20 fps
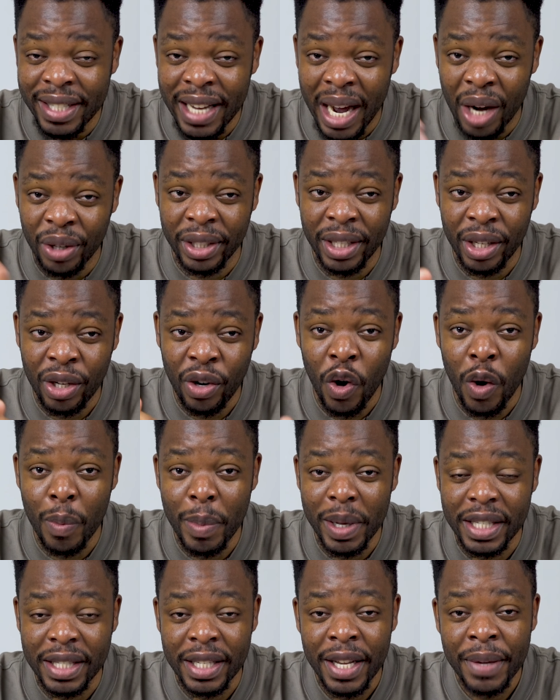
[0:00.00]
down in the
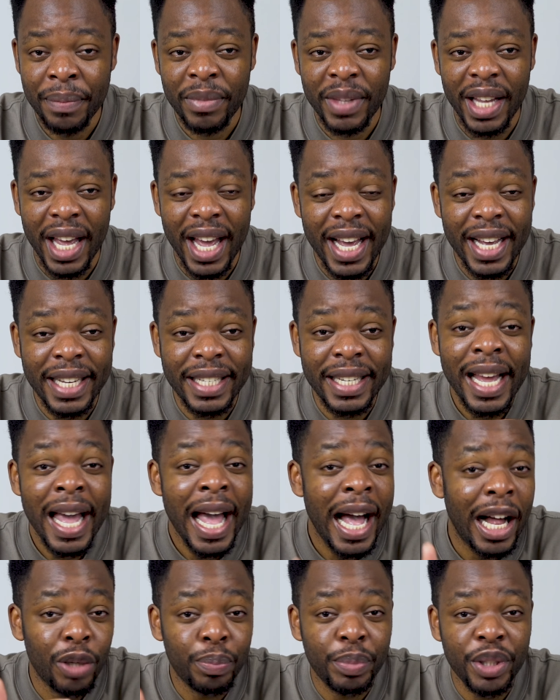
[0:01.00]
comments and
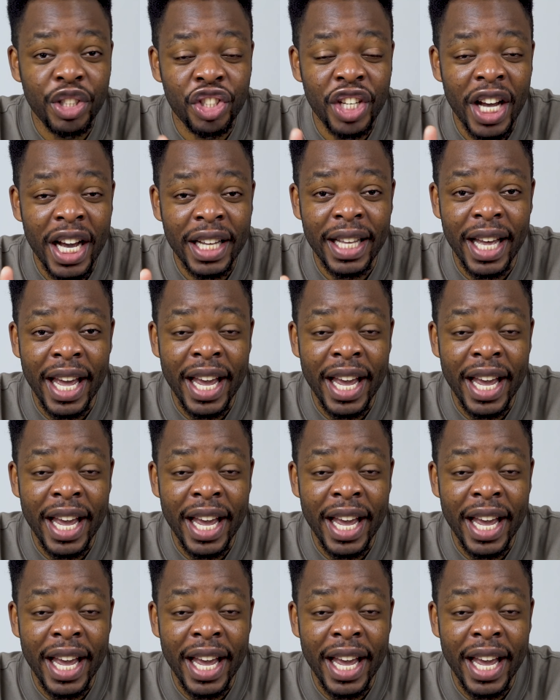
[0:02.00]
help each other.